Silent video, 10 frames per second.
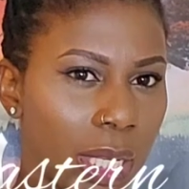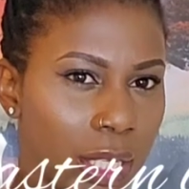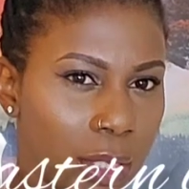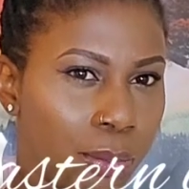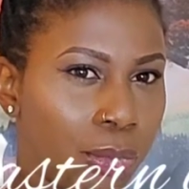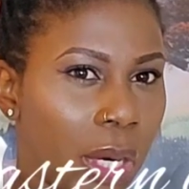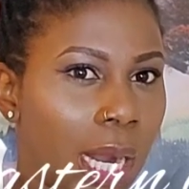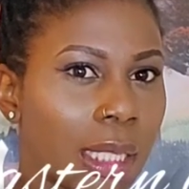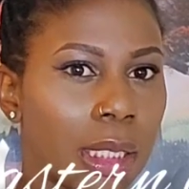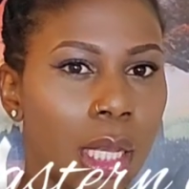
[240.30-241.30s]
Eastern
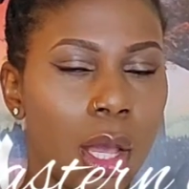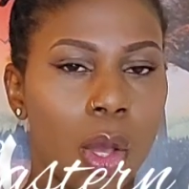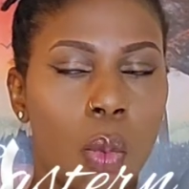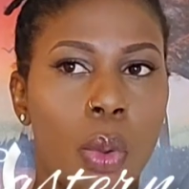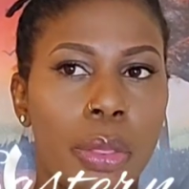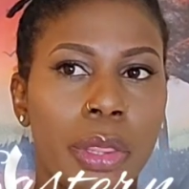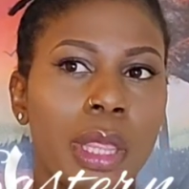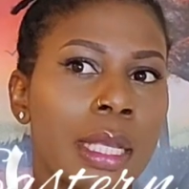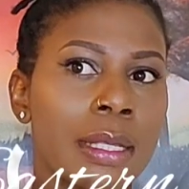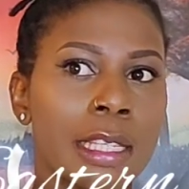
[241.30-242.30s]
brand, with
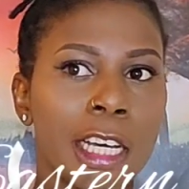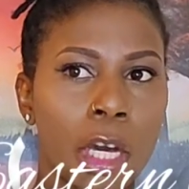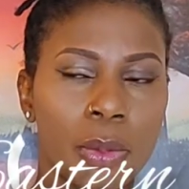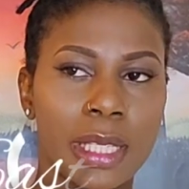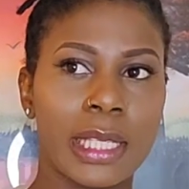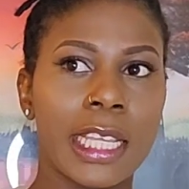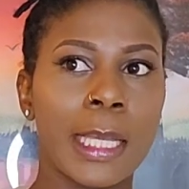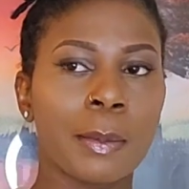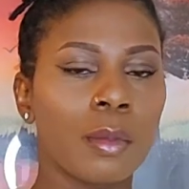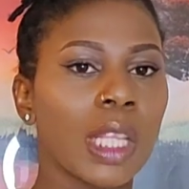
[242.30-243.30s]
this, I would
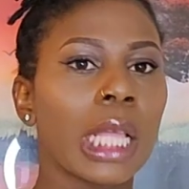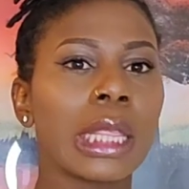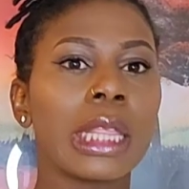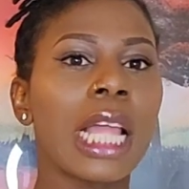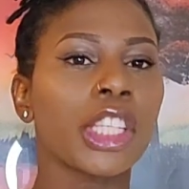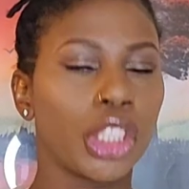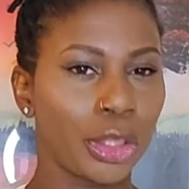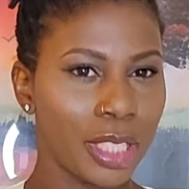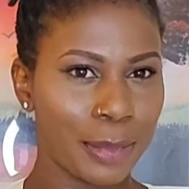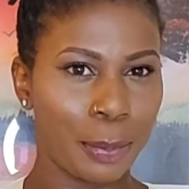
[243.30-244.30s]
say,
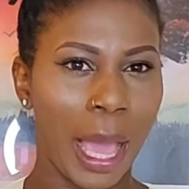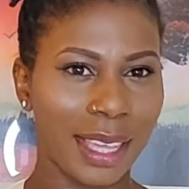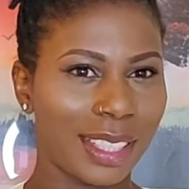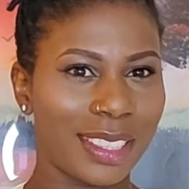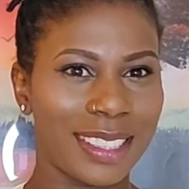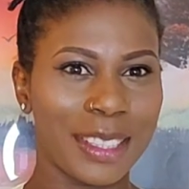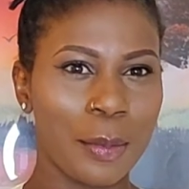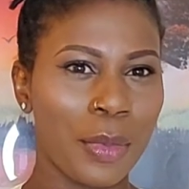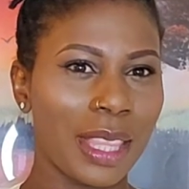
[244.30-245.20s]
luxurious packaging.